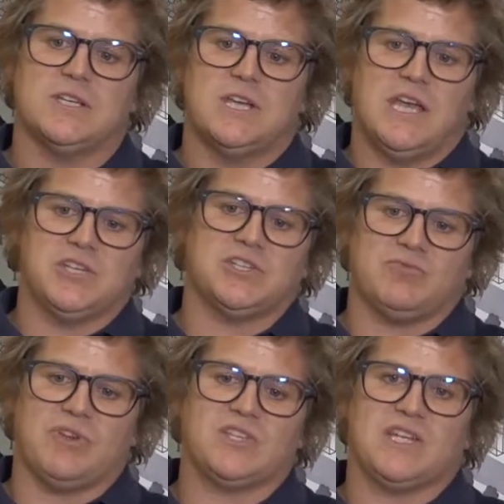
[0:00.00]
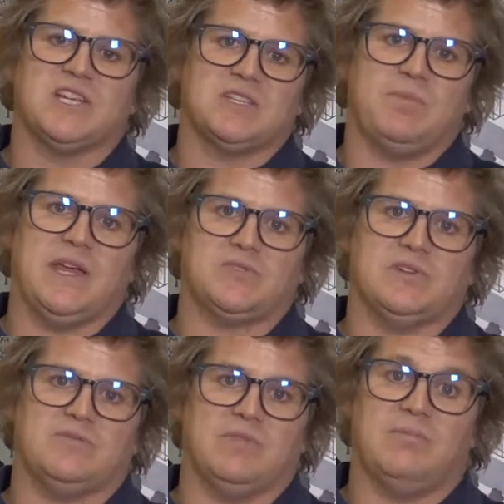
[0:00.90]
and just to recharge your
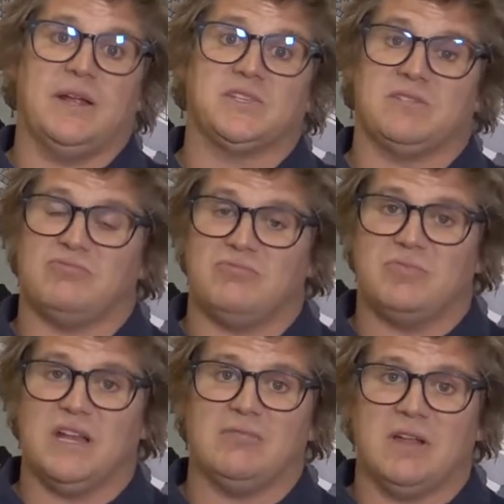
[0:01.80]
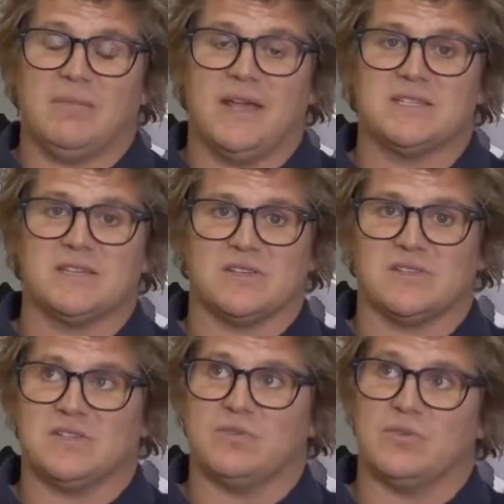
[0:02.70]
batteries from a bunch of really, really amazing,
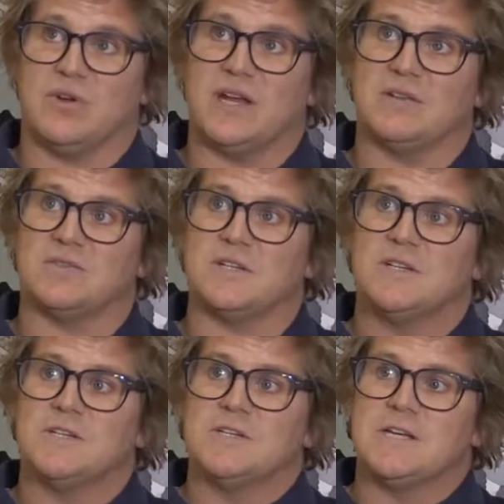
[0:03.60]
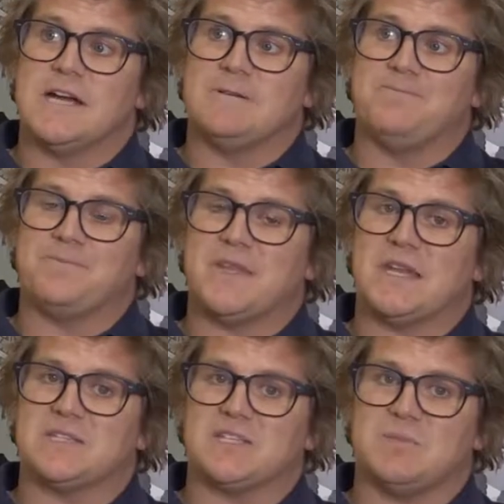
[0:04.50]
successful creators,
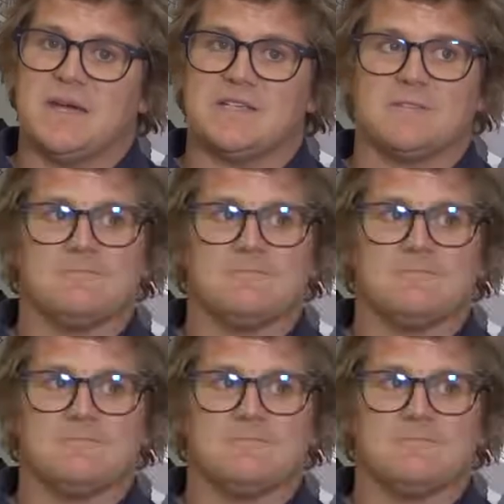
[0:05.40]
then it's a space.